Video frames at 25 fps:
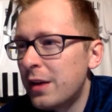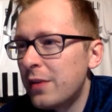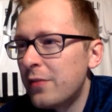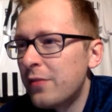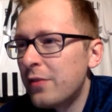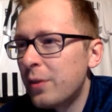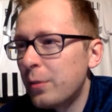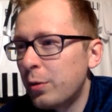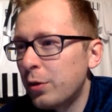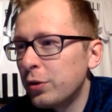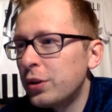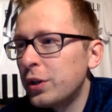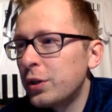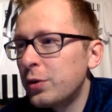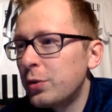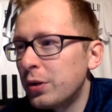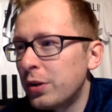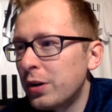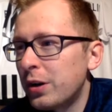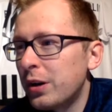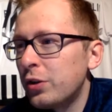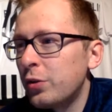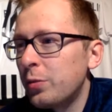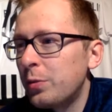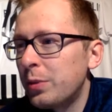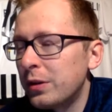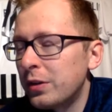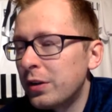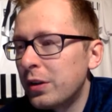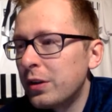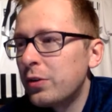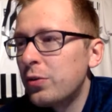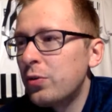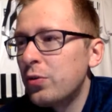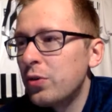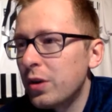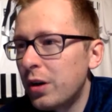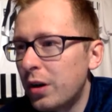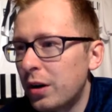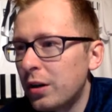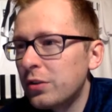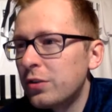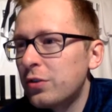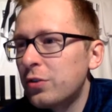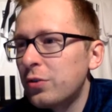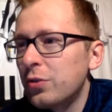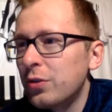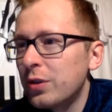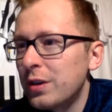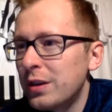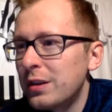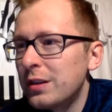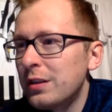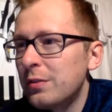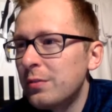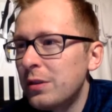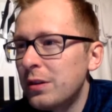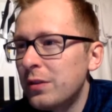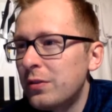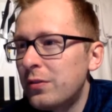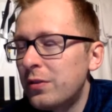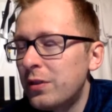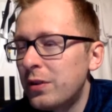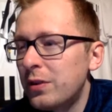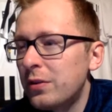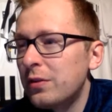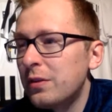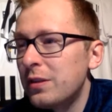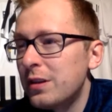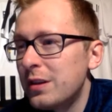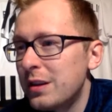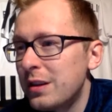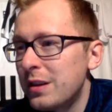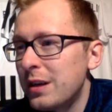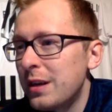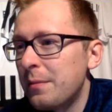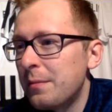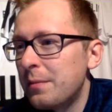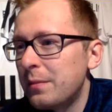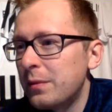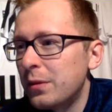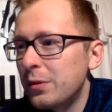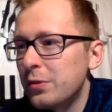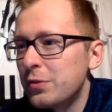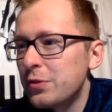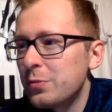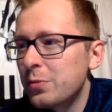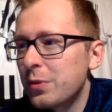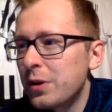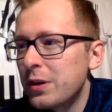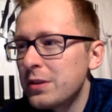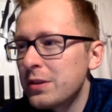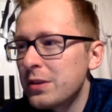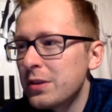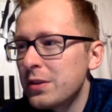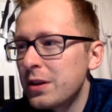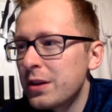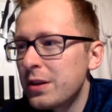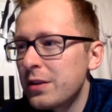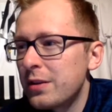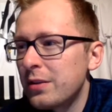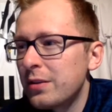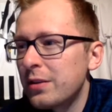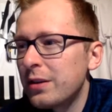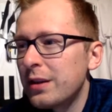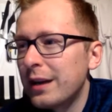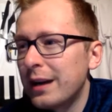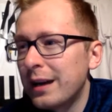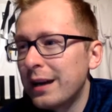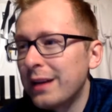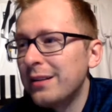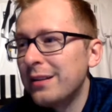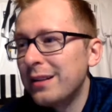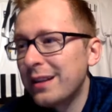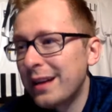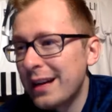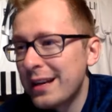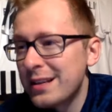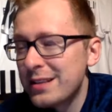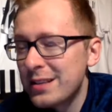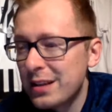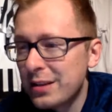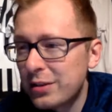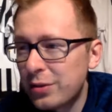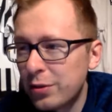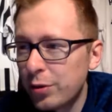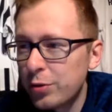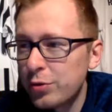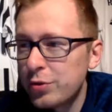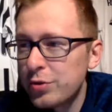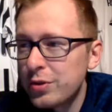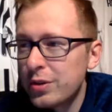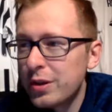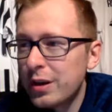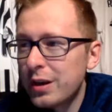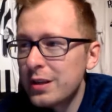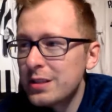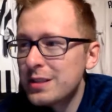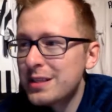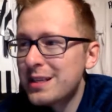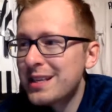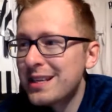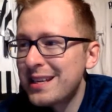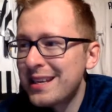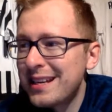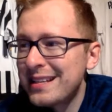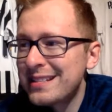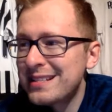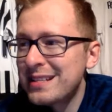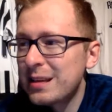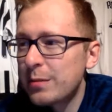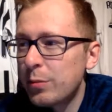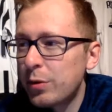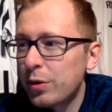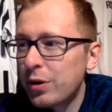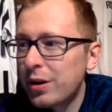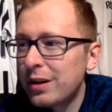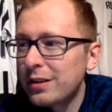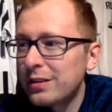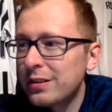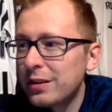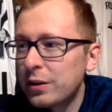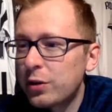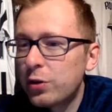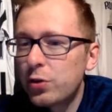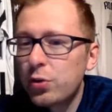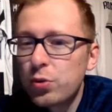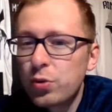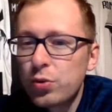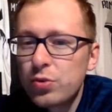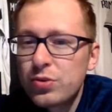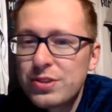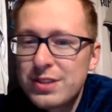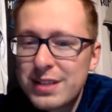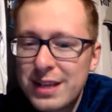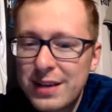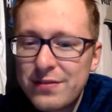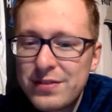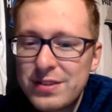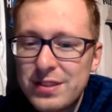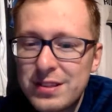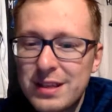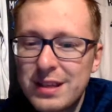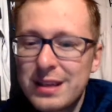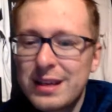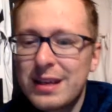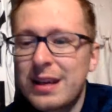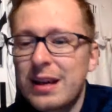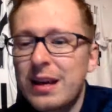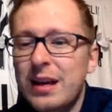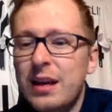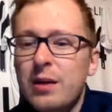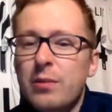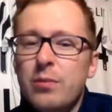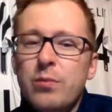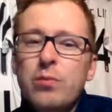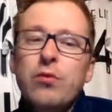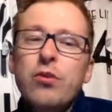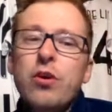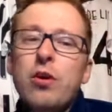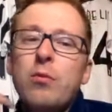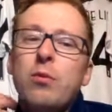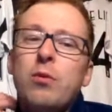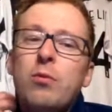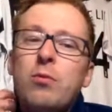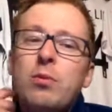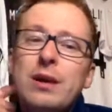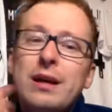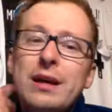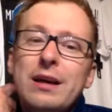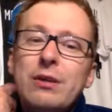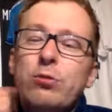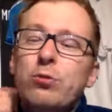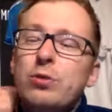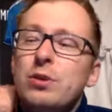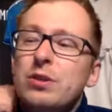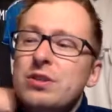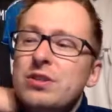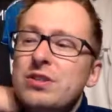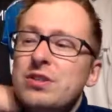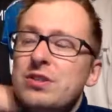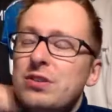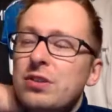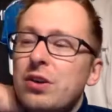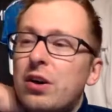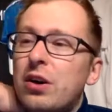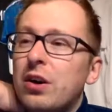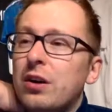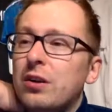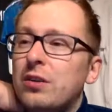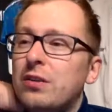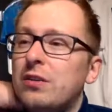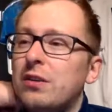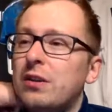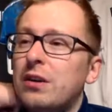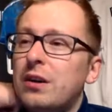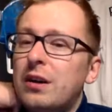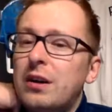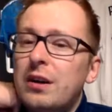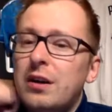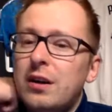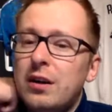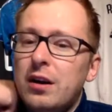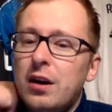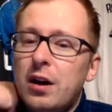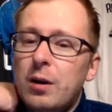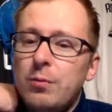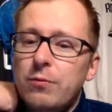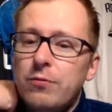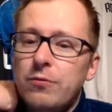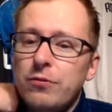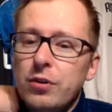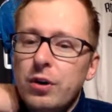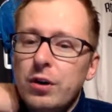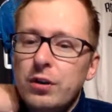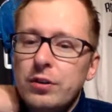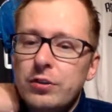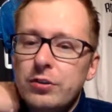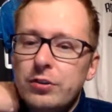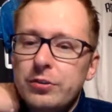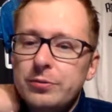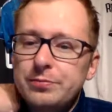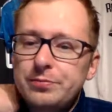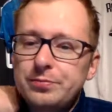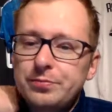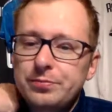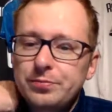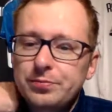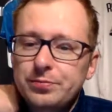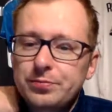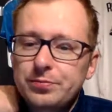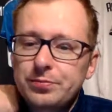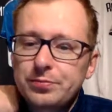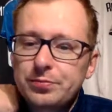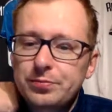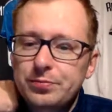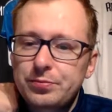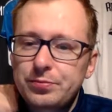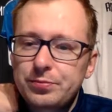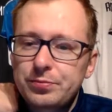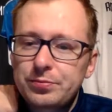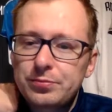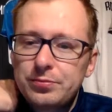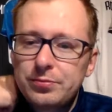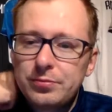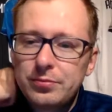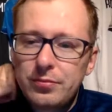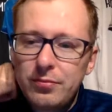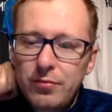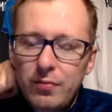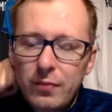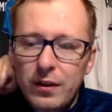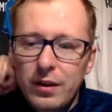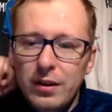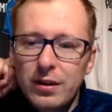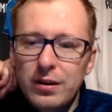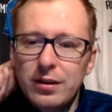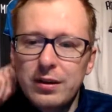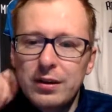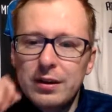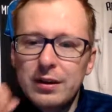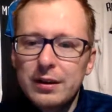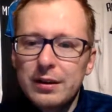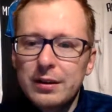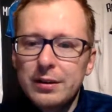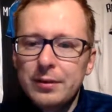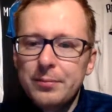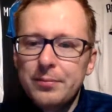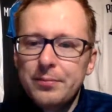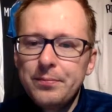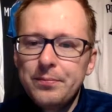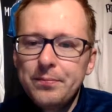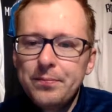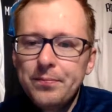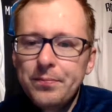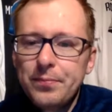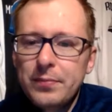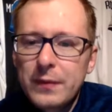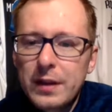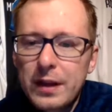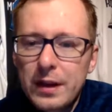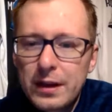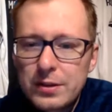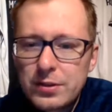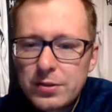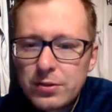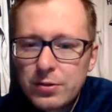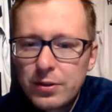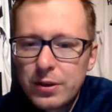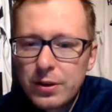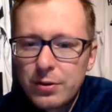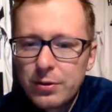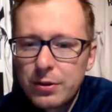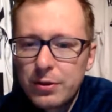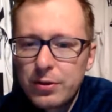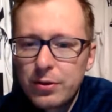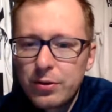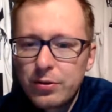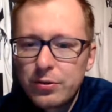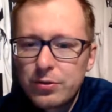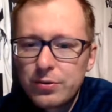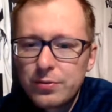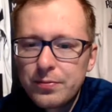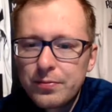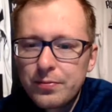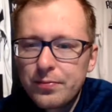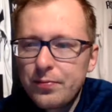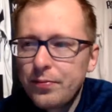Frabotta, Quadrado, Bentancur, Arthur in the midfield. Yep, no surprise there either. And as I told you guys, Chiesa, Morata, Kulusevski probably will start up front. So there we go.